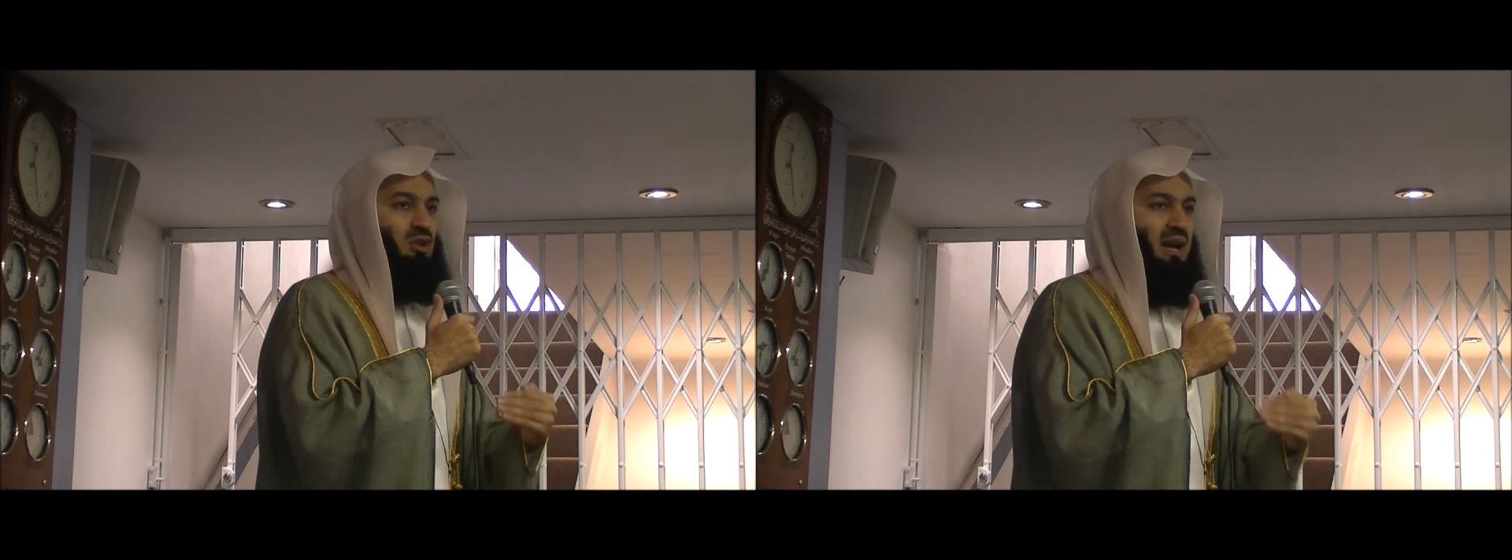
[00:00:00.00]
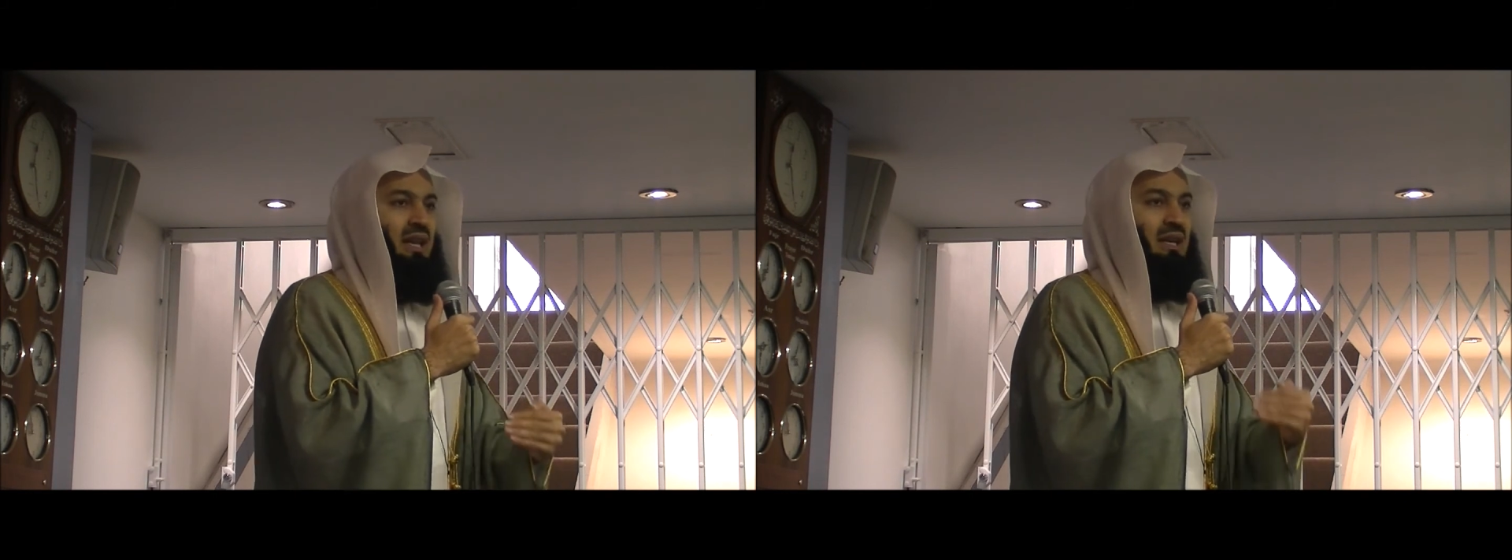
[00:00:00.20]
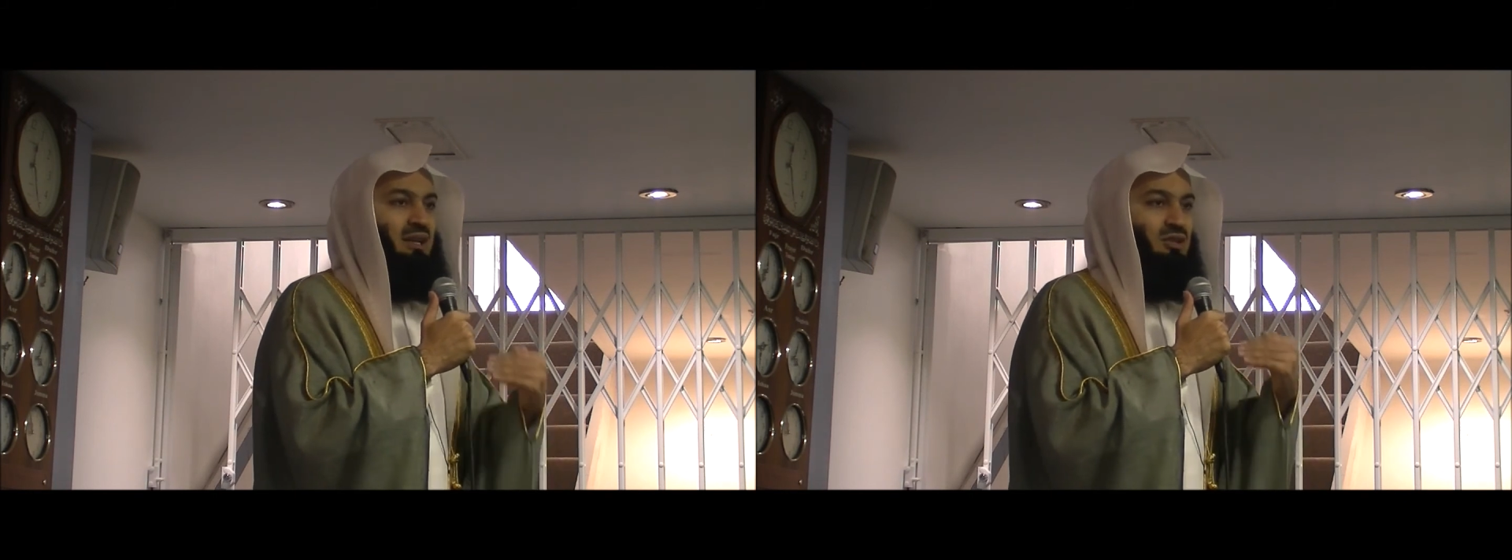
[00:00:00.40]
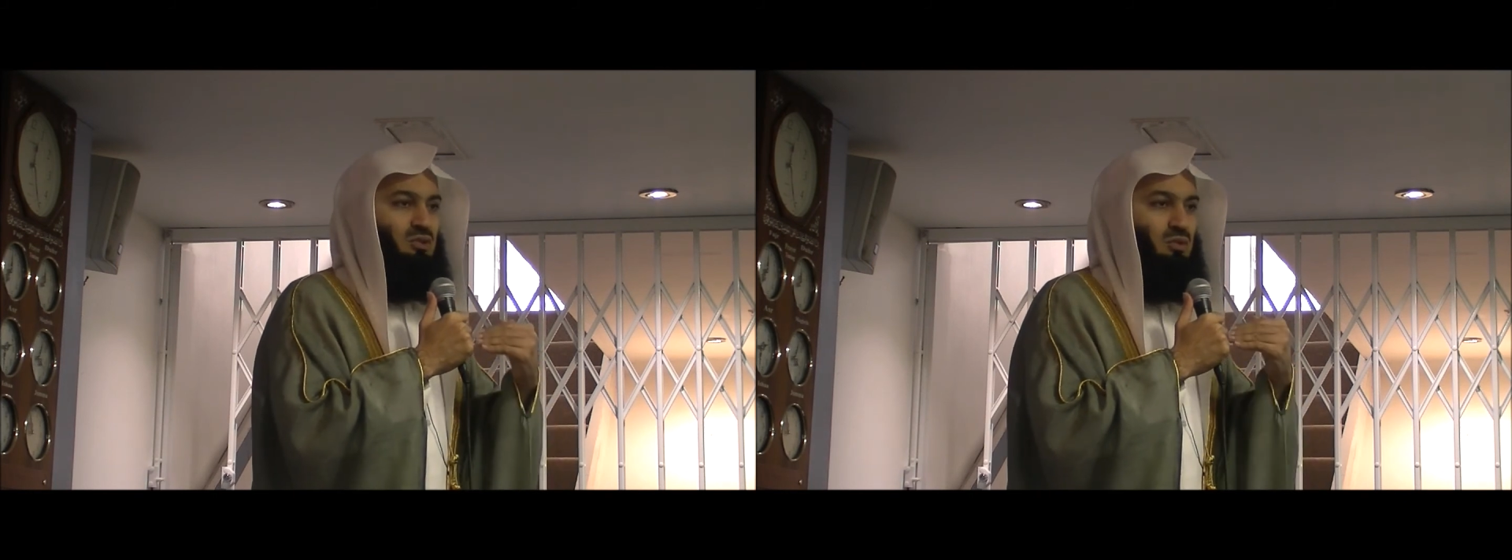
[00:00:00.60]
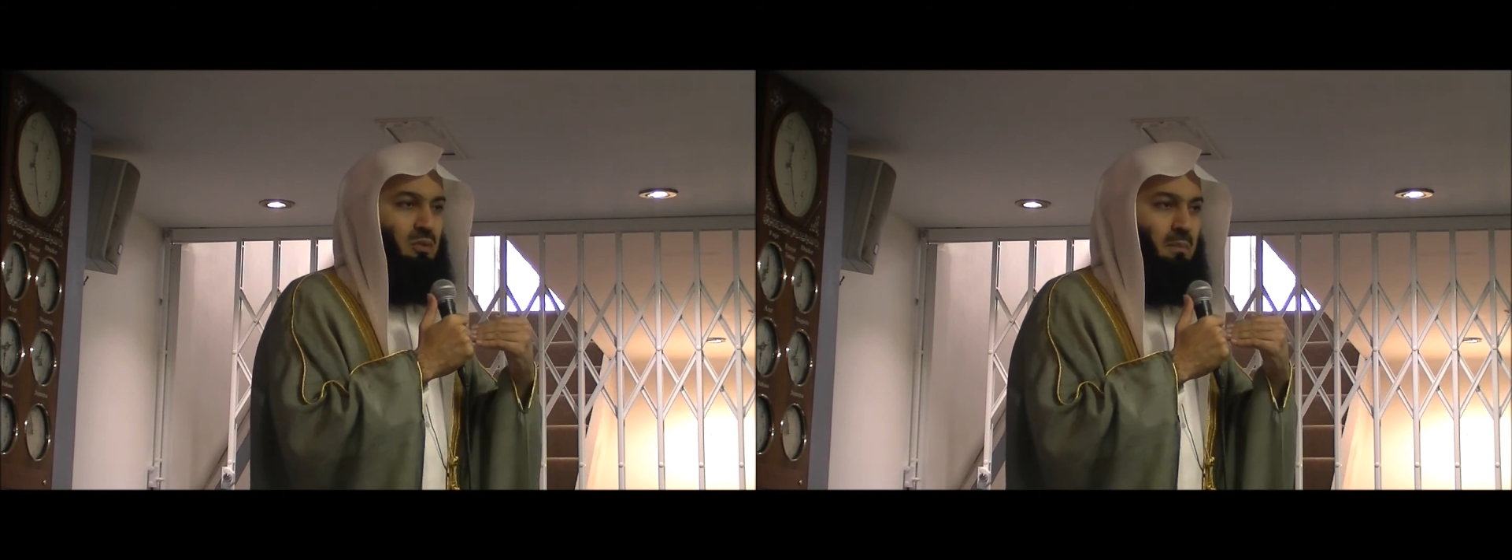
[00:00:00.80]
trying
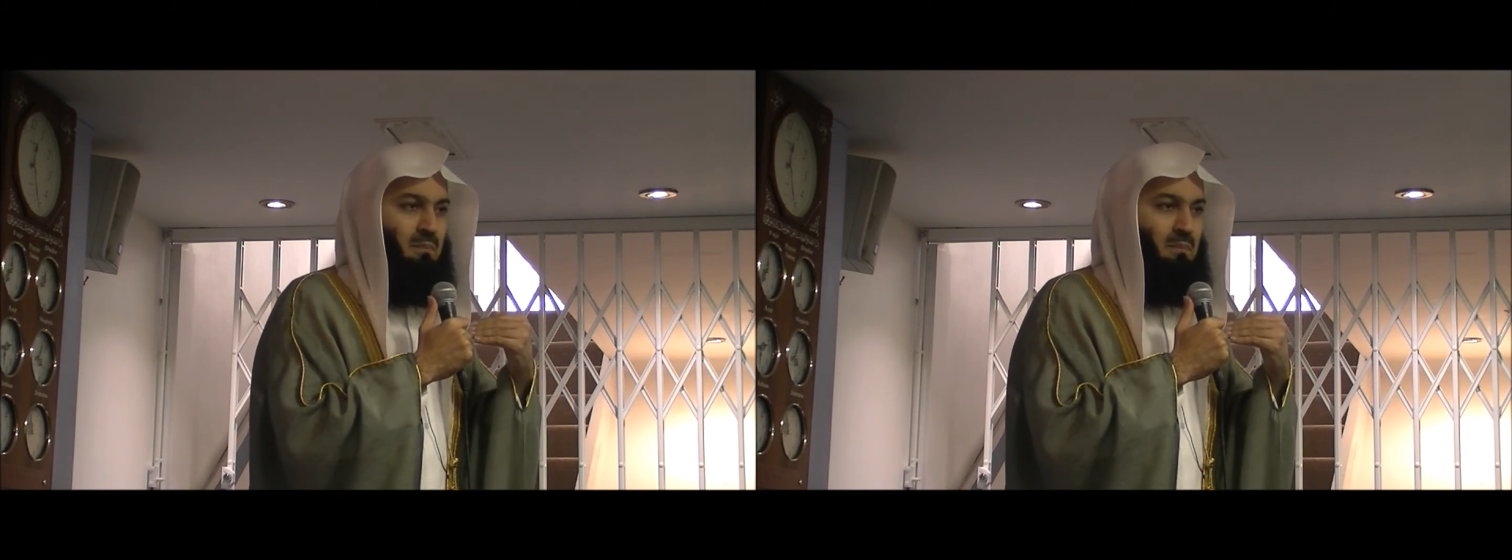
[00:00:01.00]
to